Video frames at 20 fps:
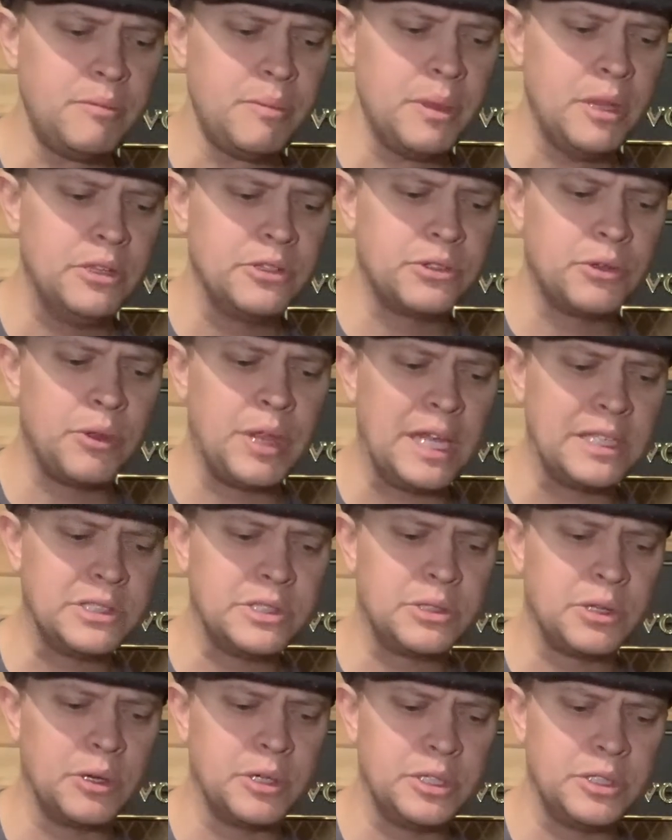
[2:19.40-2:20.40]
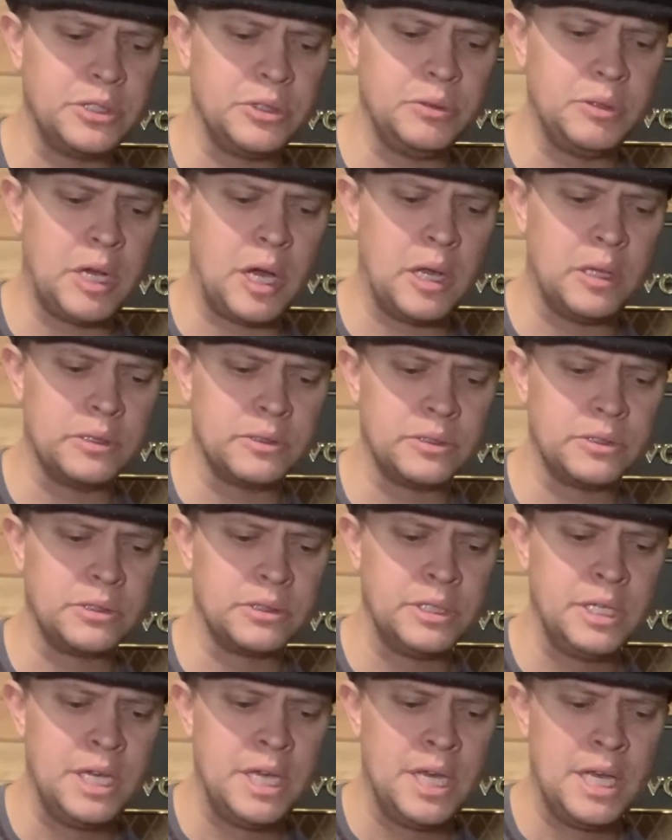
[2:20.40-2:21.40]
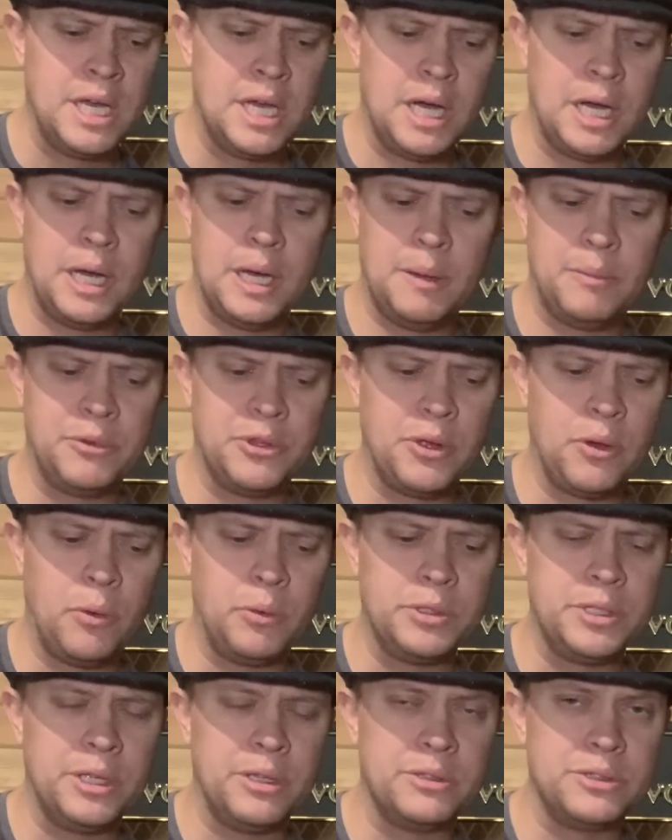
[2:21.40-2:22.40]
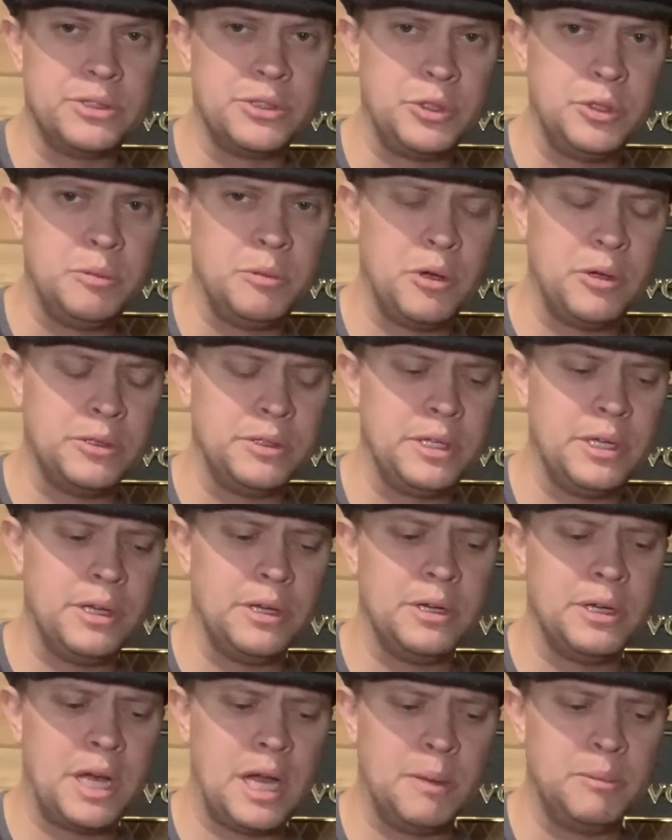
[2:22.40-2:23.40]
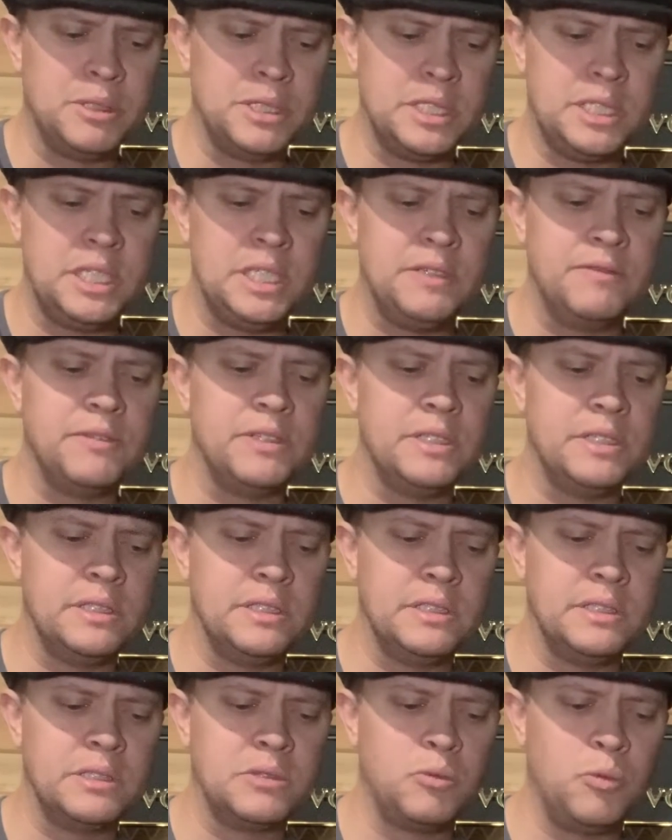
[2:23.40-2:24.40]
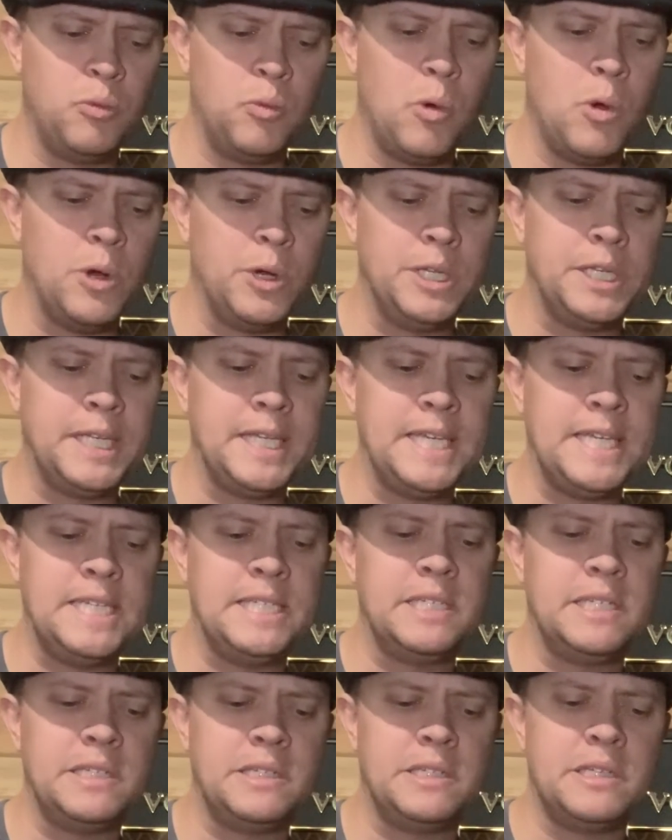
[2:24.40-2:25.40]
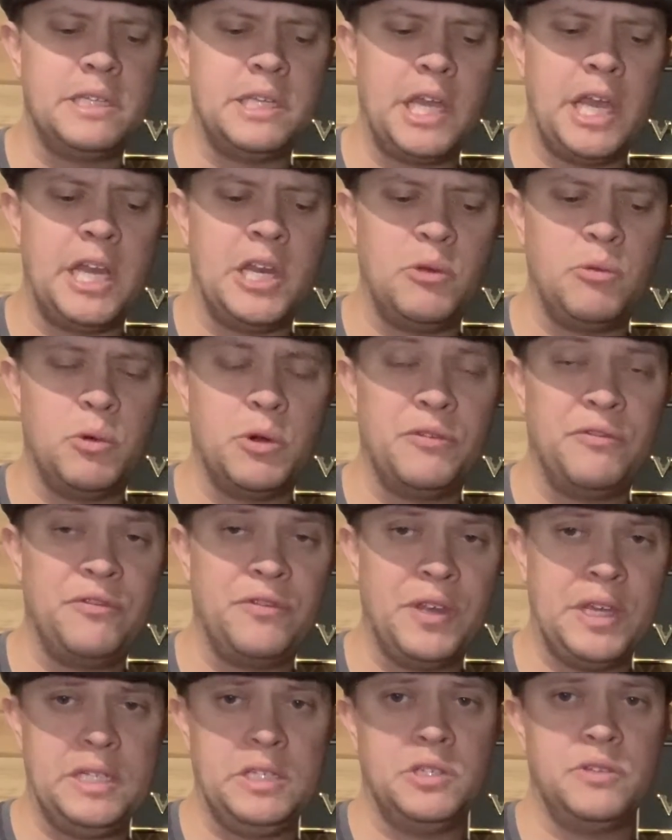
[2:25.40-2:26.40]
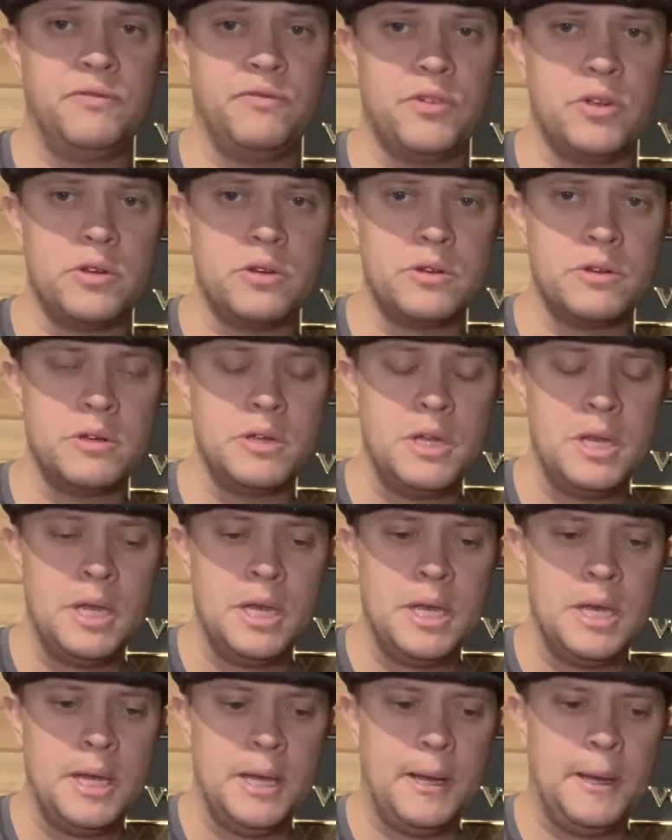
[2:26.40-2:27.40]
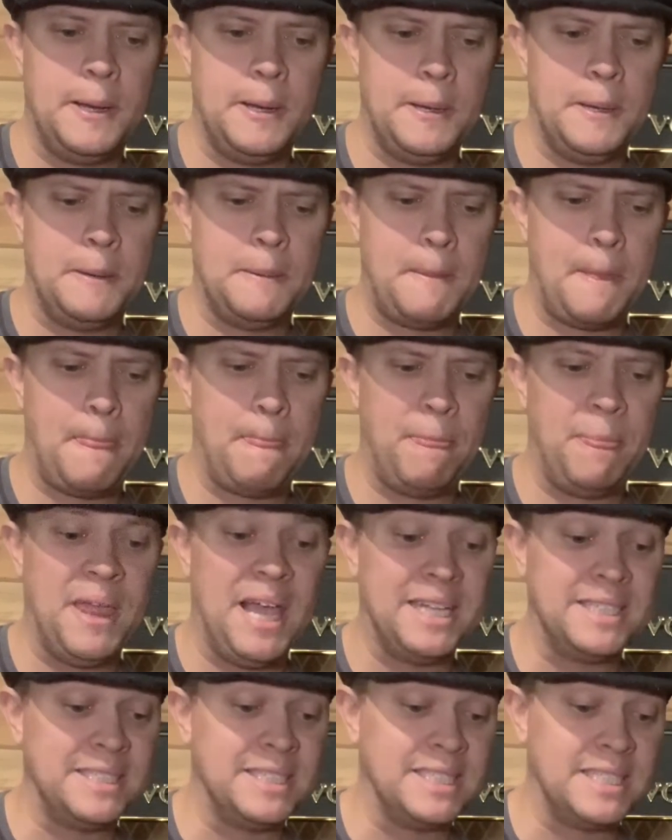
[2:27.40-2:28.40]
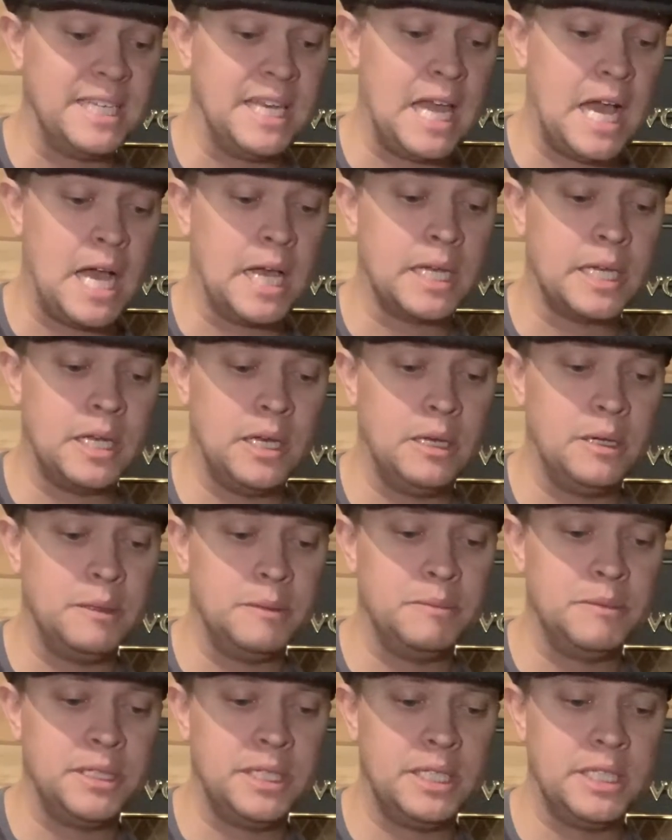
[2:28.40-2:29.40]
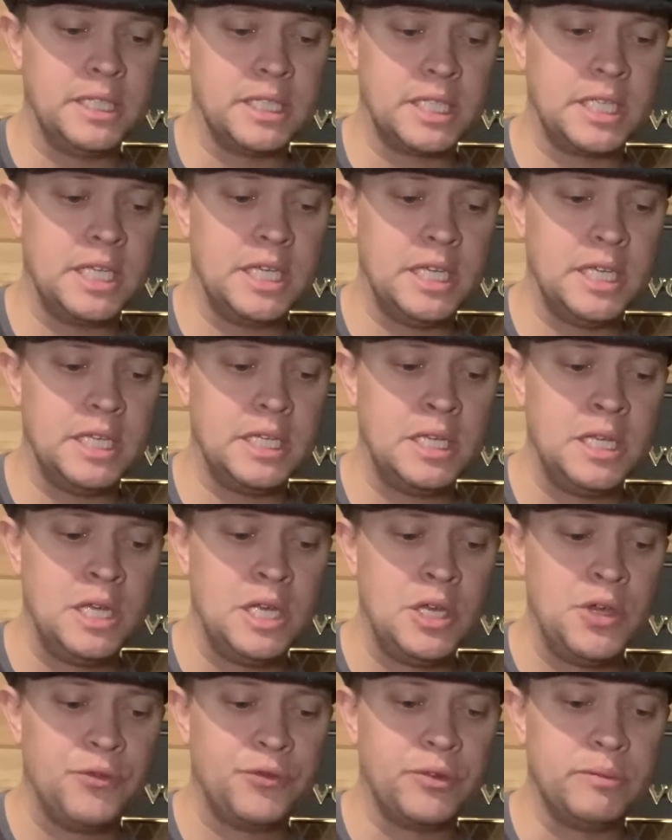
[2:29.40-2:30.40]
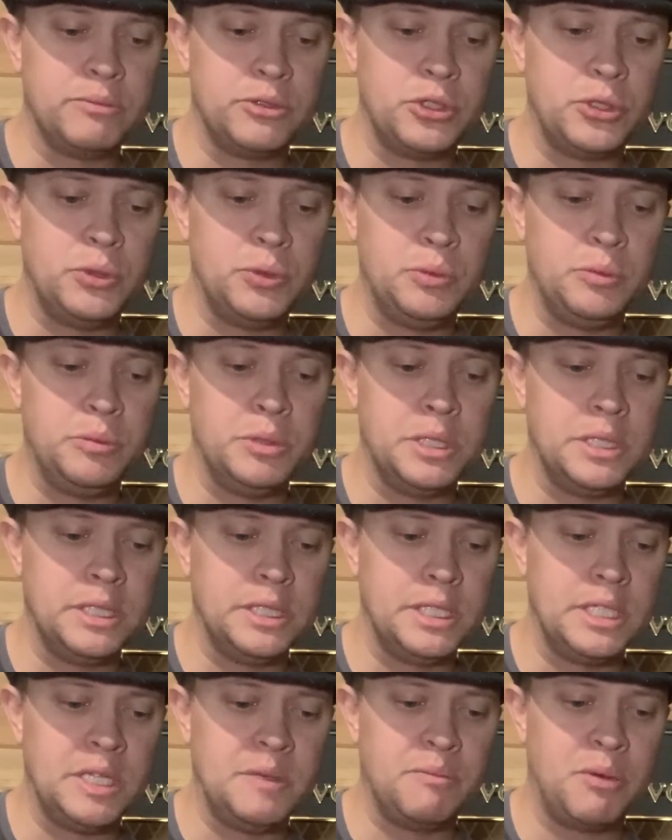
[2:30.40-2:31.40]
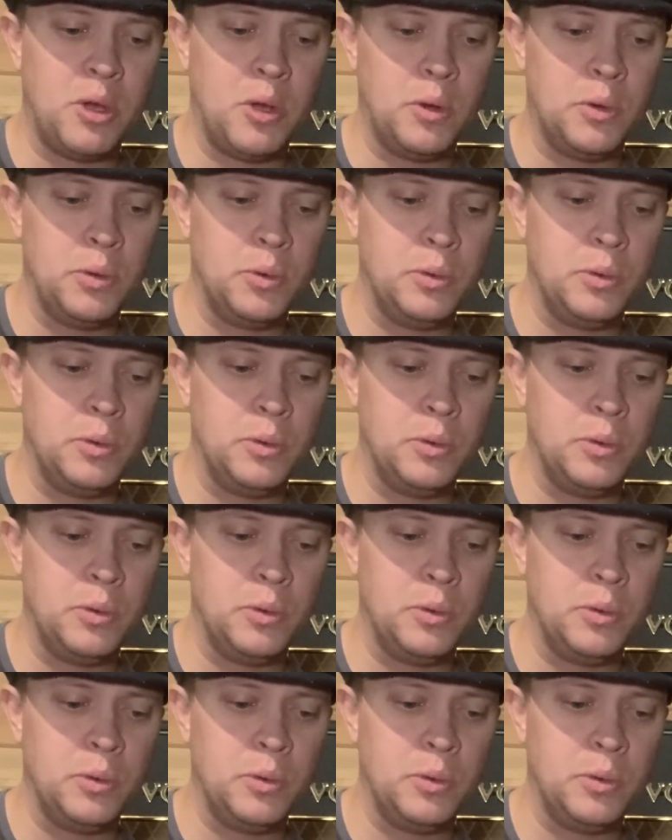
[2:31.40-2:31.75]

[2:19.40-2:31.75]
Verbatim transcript: So that's thirty-two dollars. Um, the only other tube on there, I believe, is one E C C eighty-one phase inverter. Um, that does not come in the kit from Tube Depot.